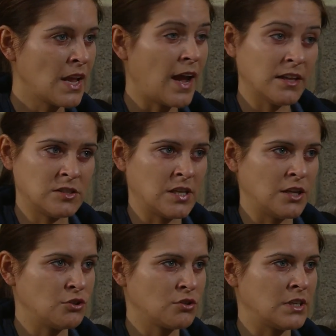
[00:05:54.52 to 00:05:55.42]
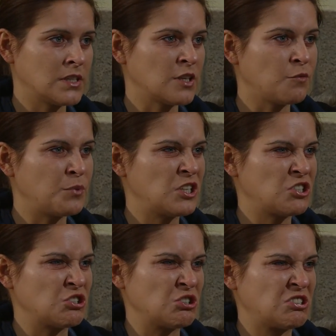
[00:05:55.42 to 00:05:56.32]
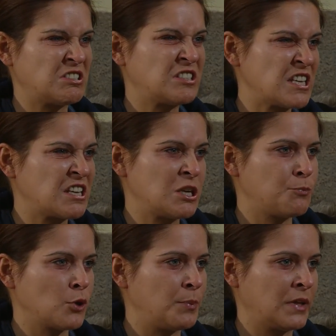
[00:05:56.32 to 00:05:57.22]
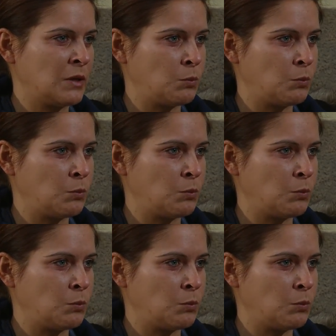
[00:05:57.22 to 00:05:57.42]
I'd say enjoy yourself, but you're so sick you probably